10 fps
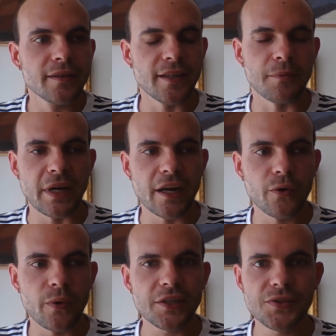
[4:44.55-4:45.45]
that my
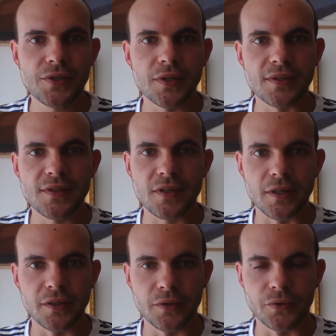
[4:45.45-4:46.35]
questions
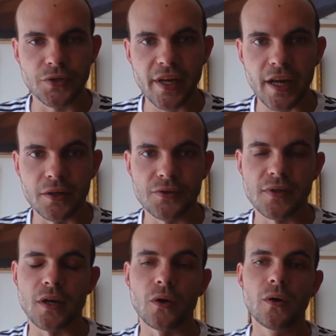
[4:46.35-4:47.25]
started to change.
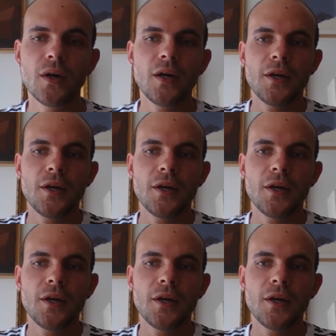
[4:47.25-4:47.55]
So